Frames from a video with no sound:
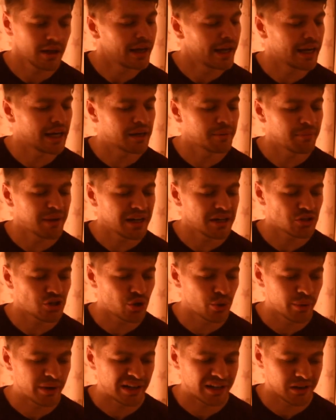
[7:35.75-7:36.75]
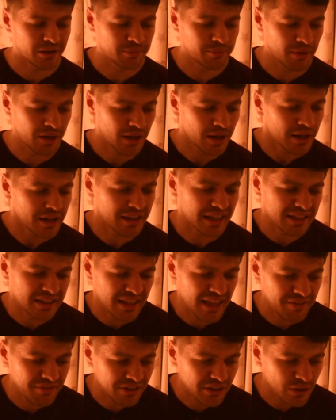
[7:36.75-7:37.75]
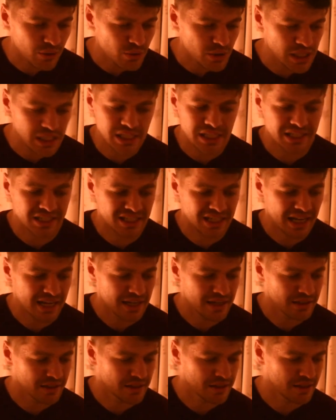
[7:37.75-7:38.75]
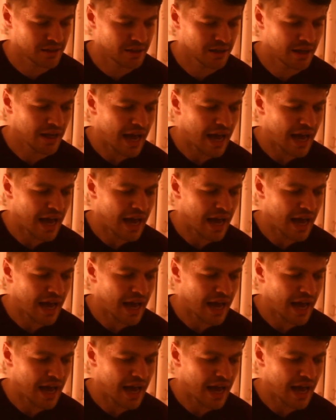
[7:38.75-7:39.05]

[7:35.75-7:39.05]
He can make chewing gum that never loses its taste,